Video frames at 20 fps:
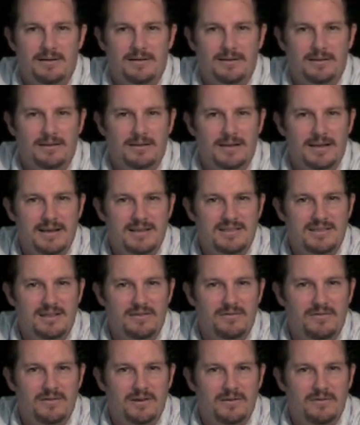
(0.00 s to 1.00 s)
list
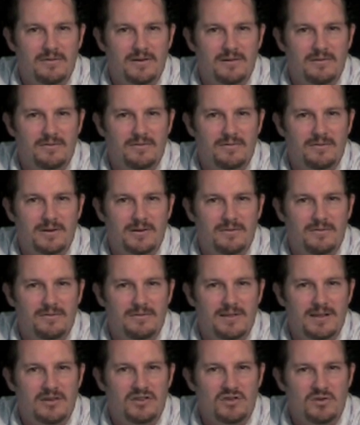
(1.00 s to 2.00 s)
of
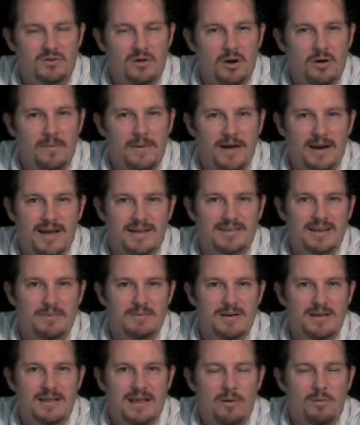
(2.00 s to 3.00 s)
things you know about
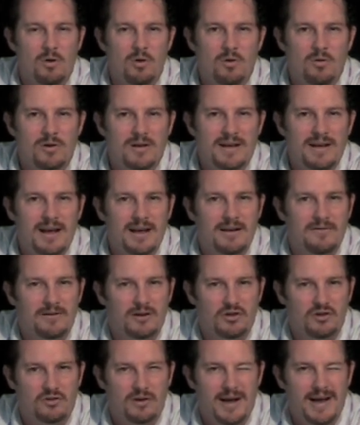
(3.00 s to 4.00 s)
SAP, that will only kind of
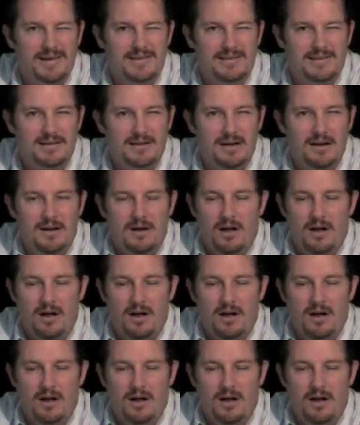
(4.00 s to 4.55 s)
address